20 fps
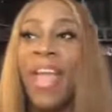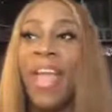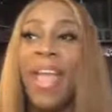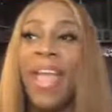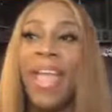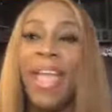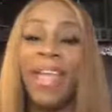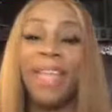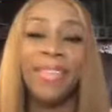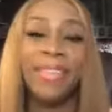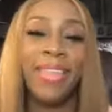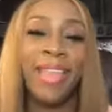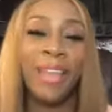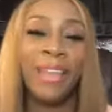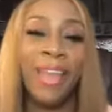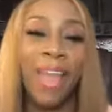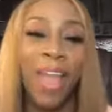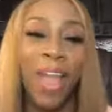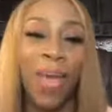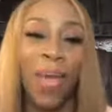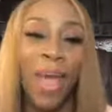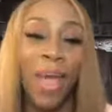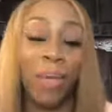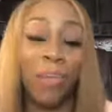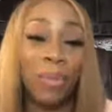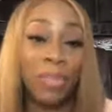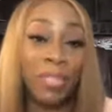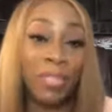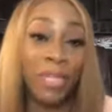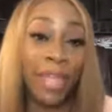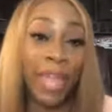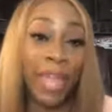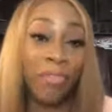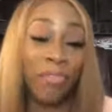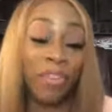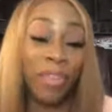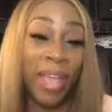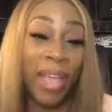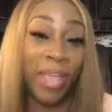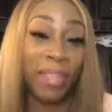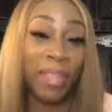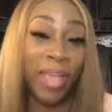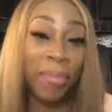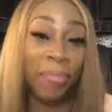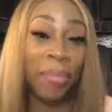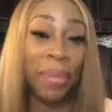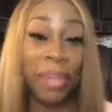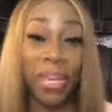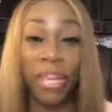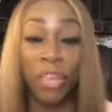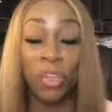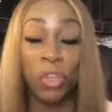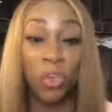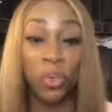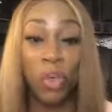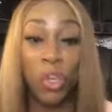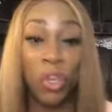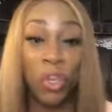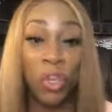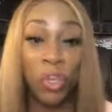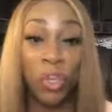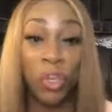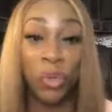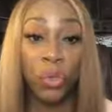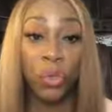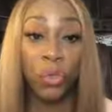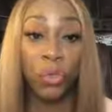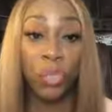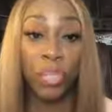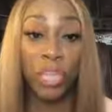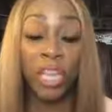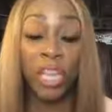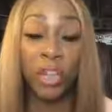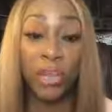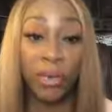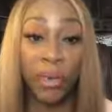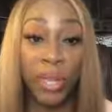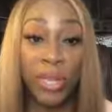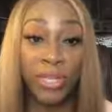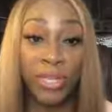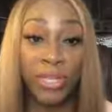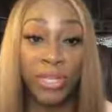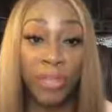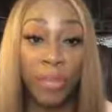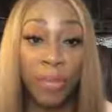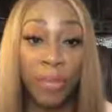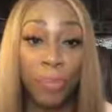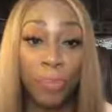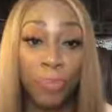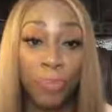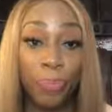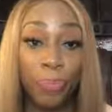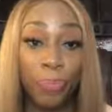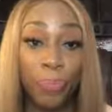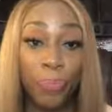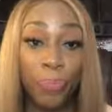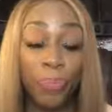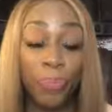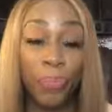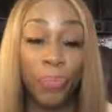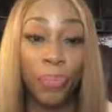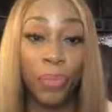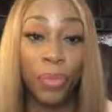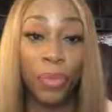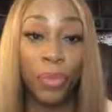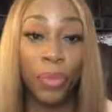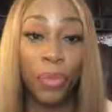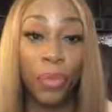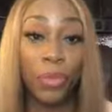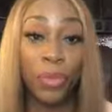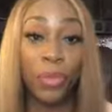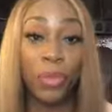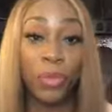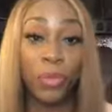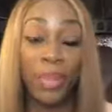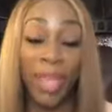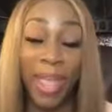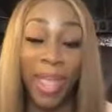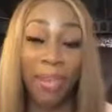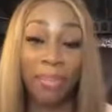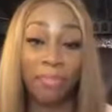And then now I would say if you got that money and you decreased your debt,